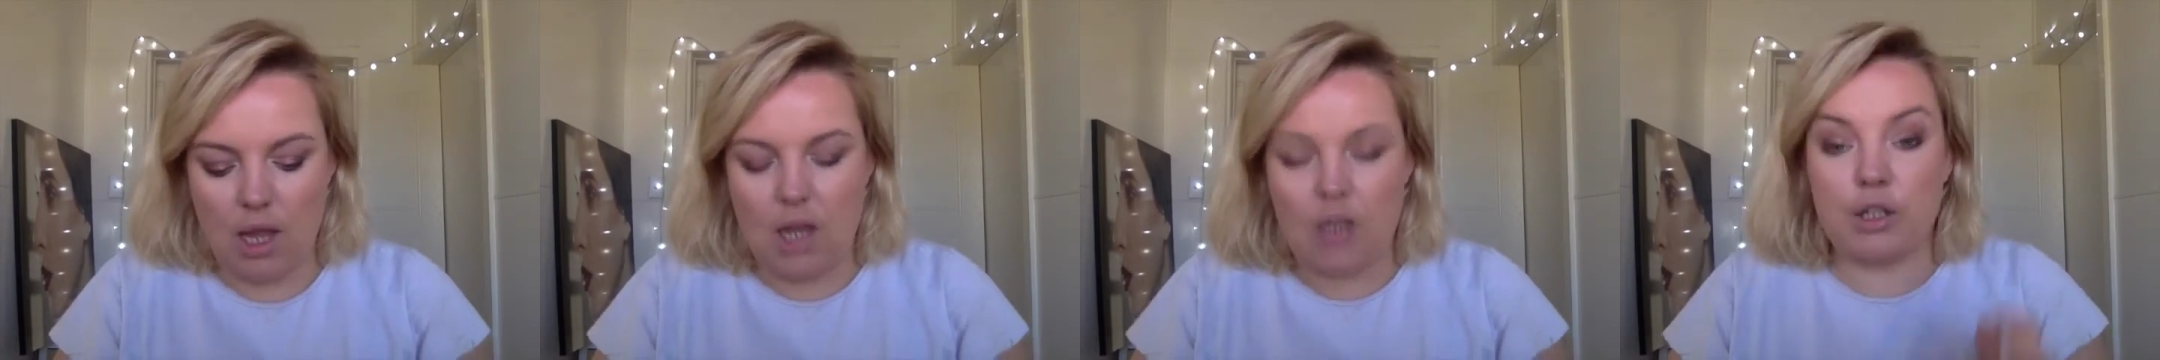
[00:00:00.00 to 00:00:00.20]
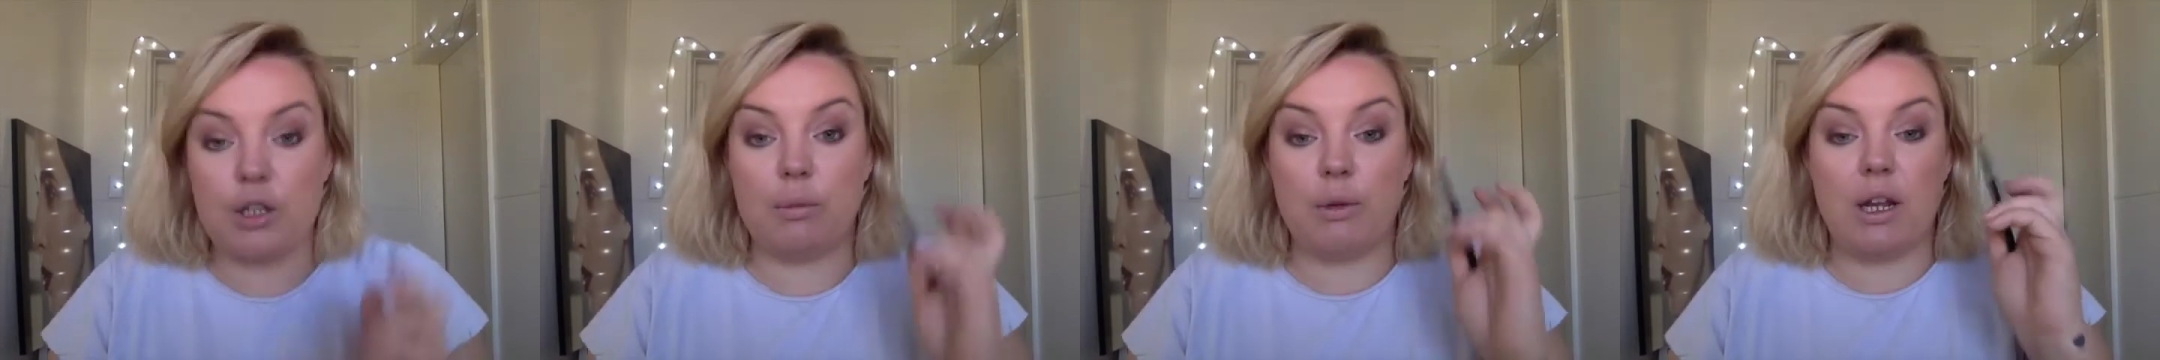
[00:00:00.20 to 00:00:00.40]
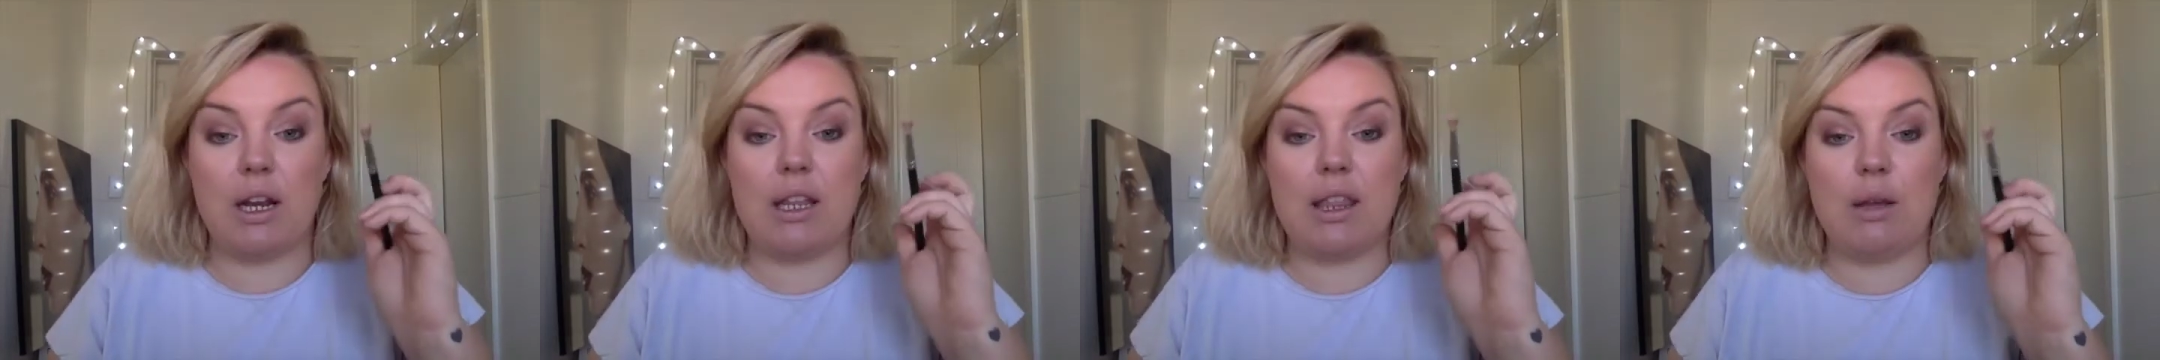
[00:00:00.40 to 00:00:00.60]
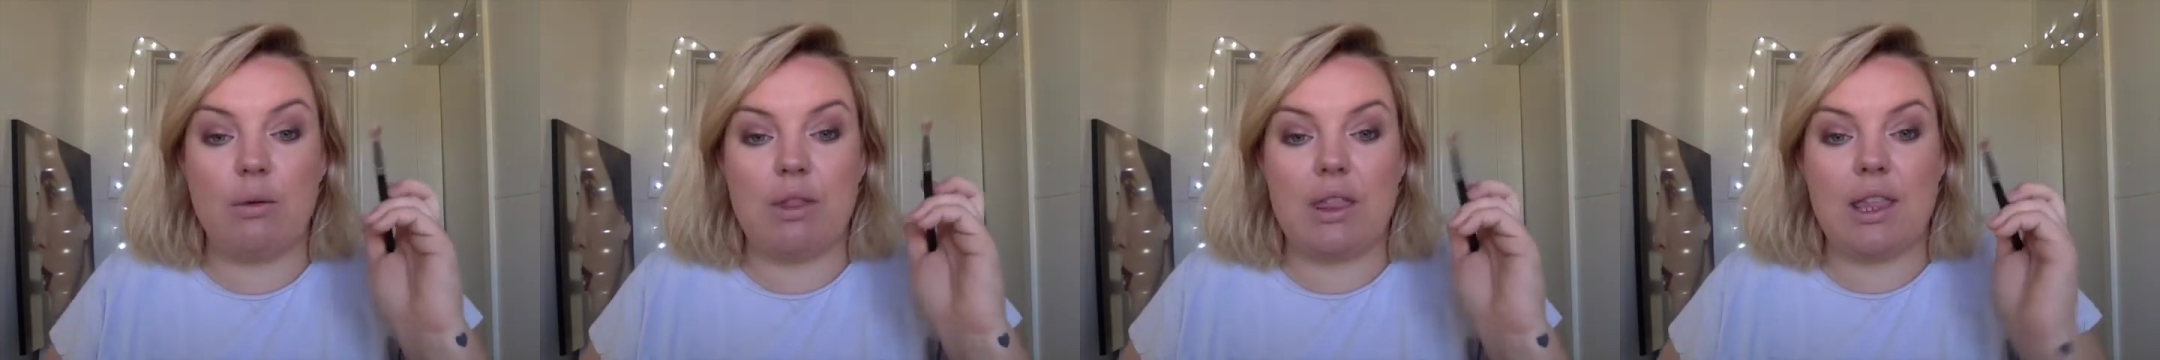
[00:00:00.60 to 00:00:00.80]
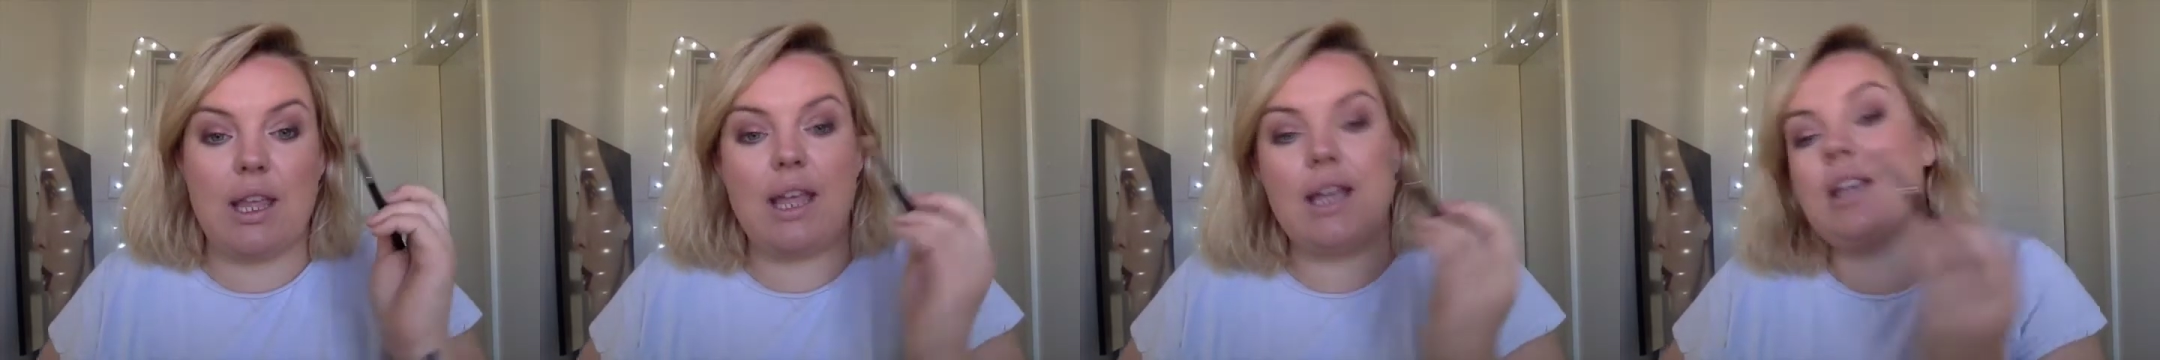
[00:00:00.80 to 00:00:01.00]
So I'm getting there with
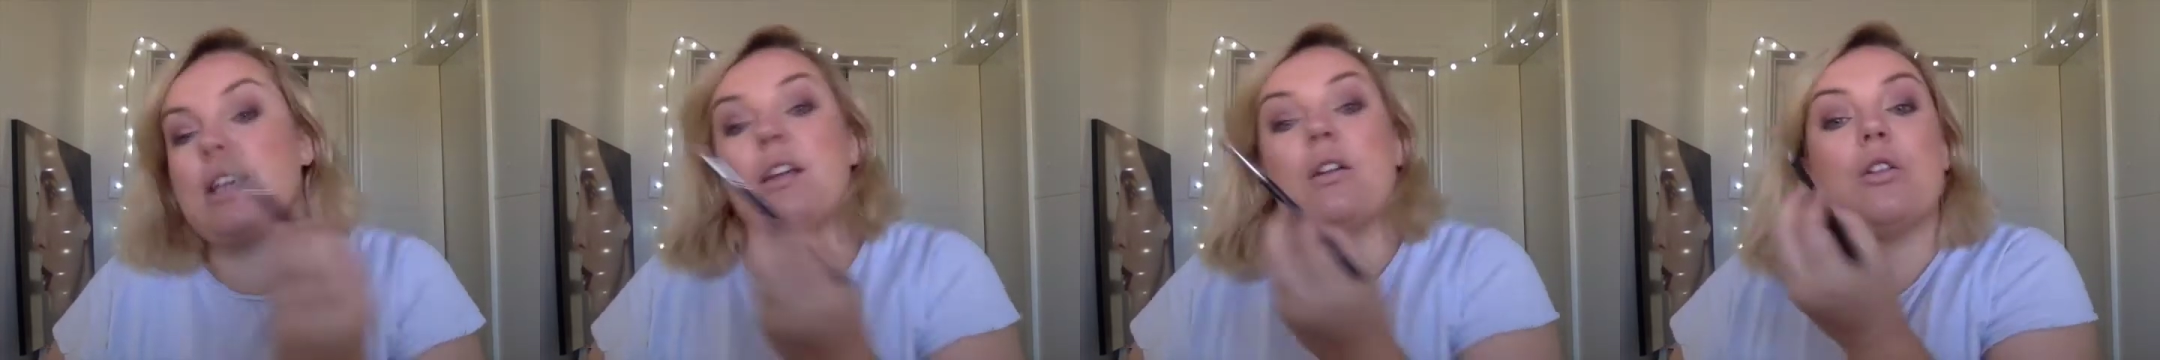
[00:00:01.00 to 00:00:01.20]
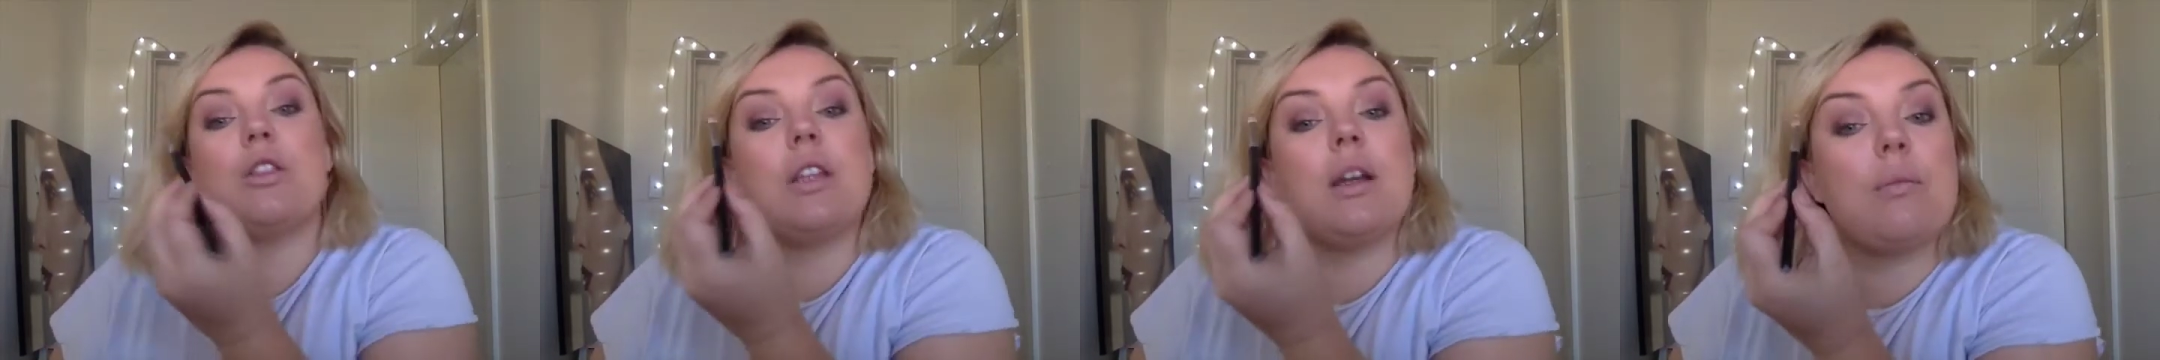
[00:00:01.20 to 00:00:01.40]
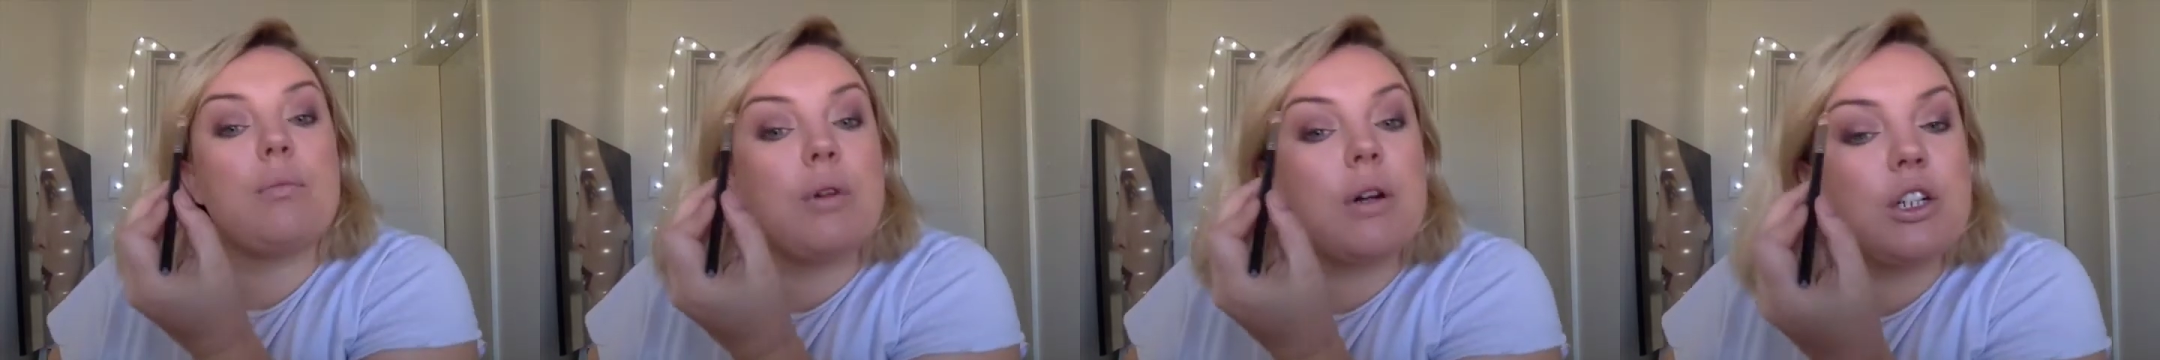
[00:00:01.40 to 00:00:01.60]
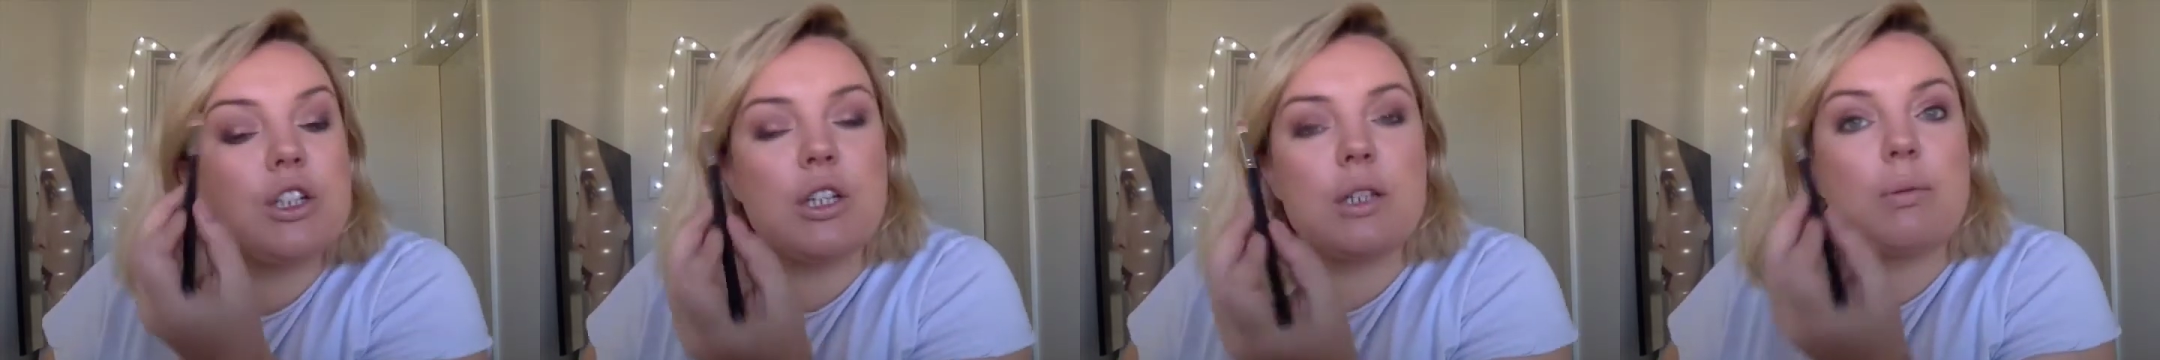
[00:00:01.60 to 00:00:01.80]
Naked on that brush.